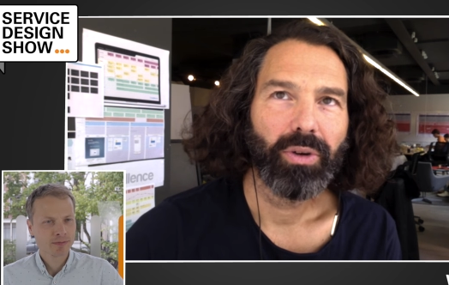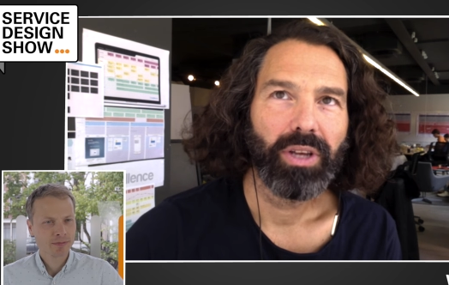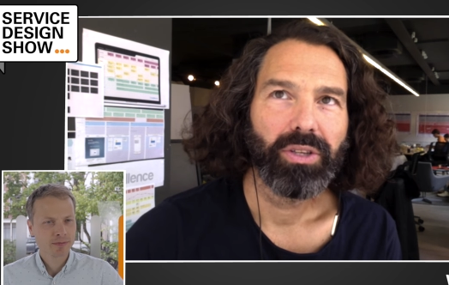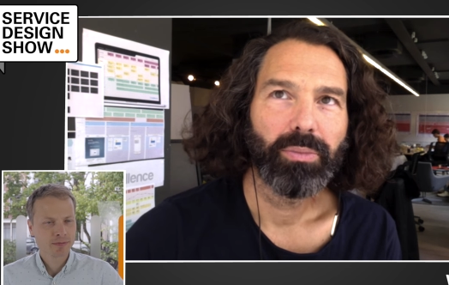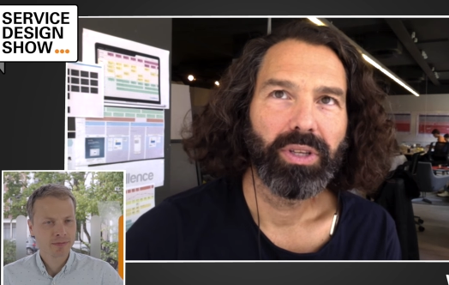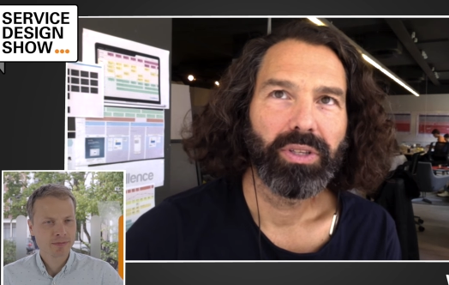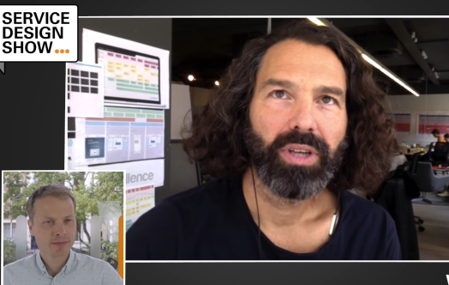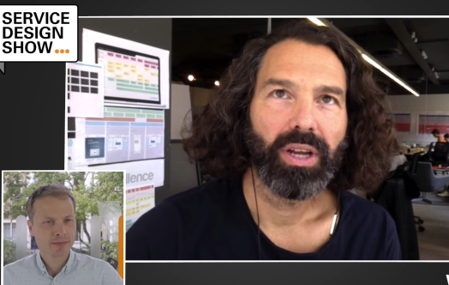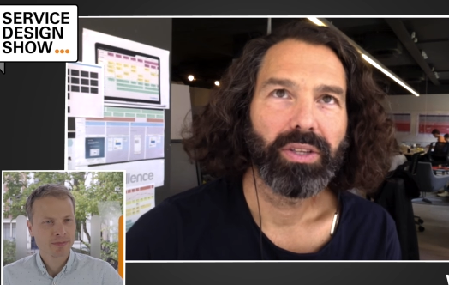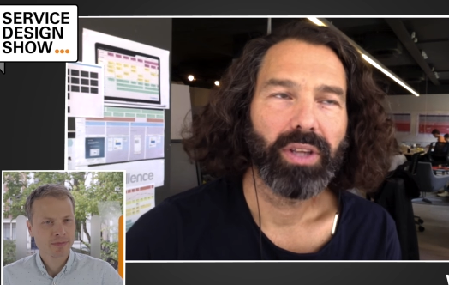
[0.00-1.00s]
Speaker 1: customer
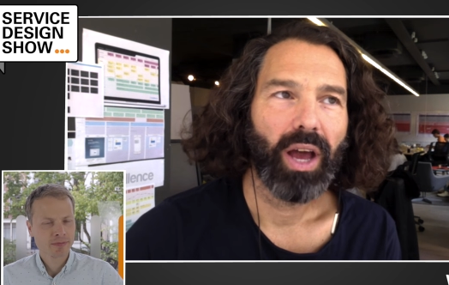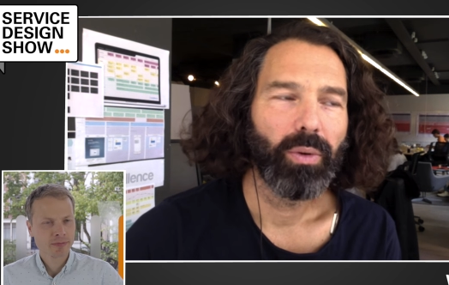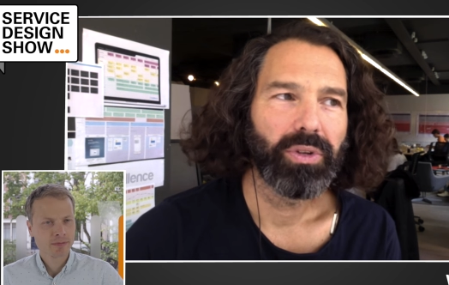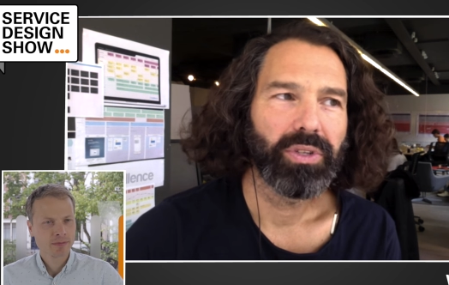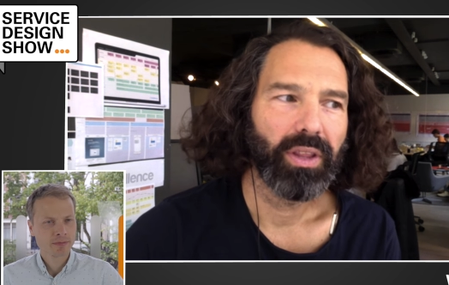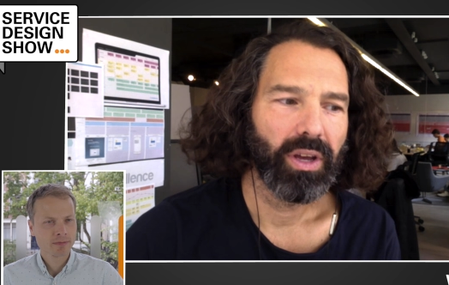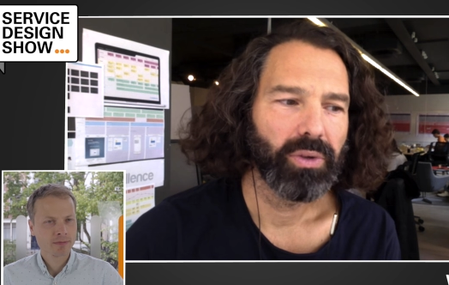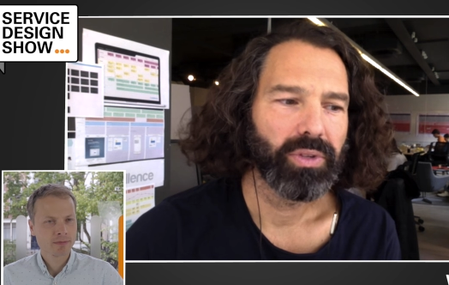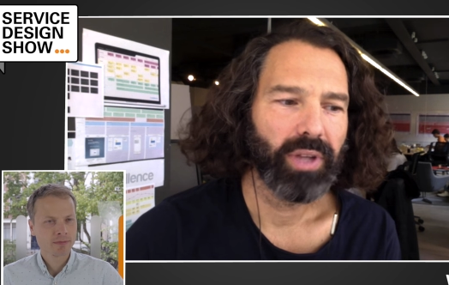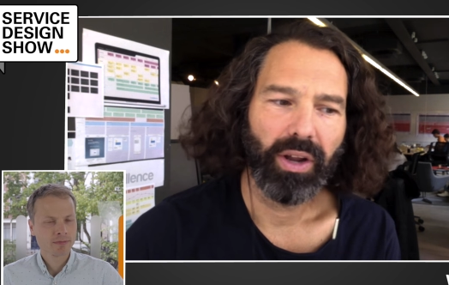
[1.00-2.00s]
insights, I would say
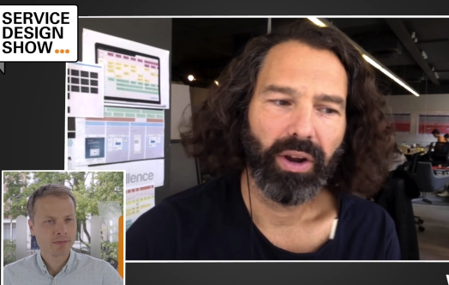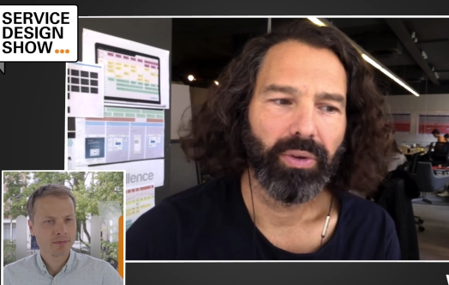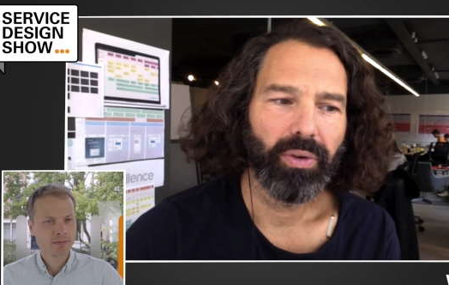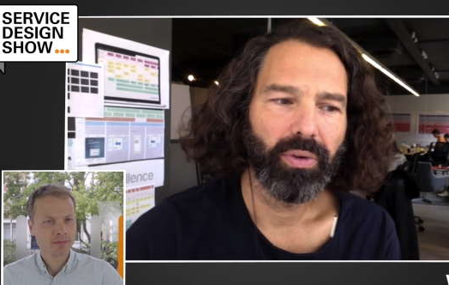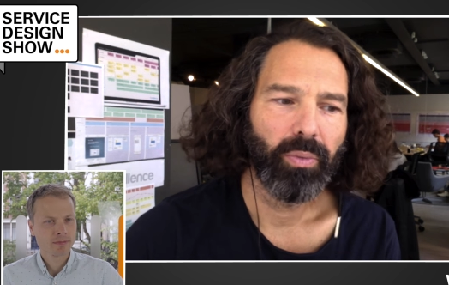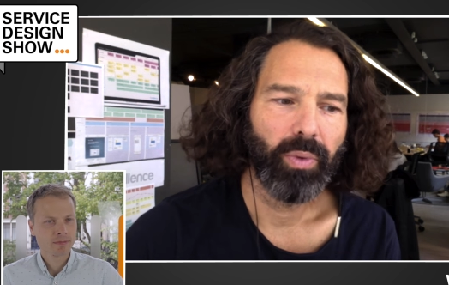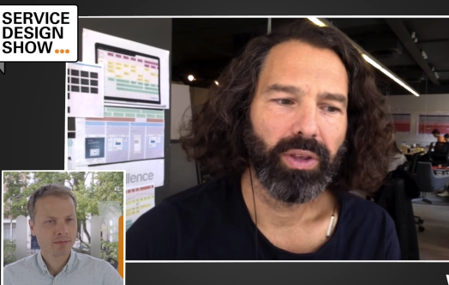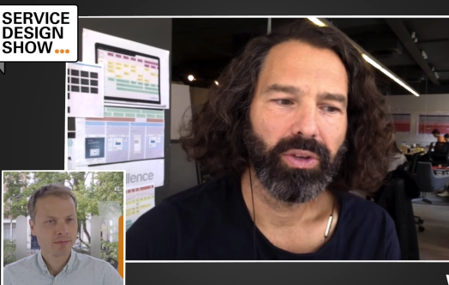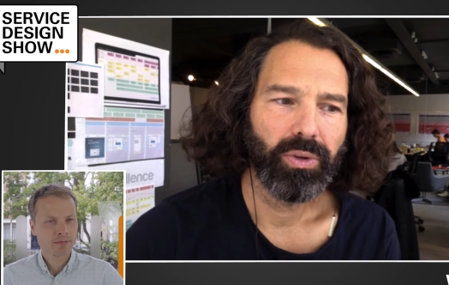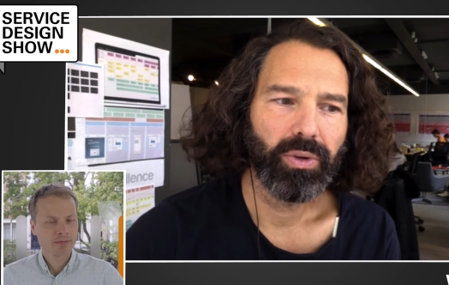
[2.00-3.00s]
those that are where
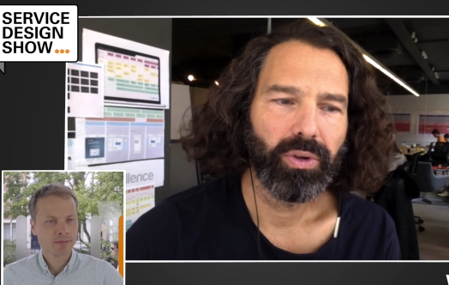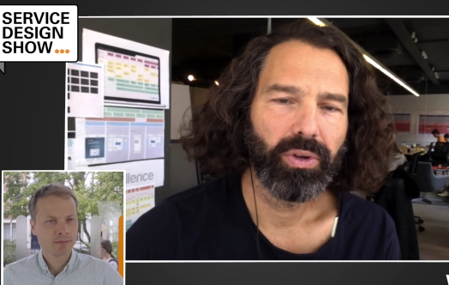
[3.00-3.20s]
you